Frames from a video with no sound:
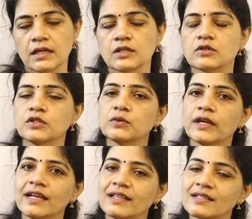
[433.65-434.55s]
So to
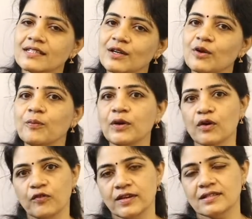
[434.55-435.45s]
get the 0, p
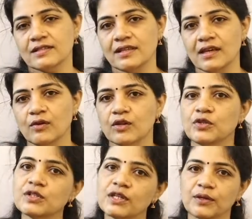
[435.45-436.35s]
of x is equal
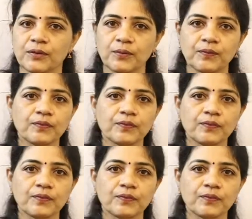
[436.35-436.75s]
to 0.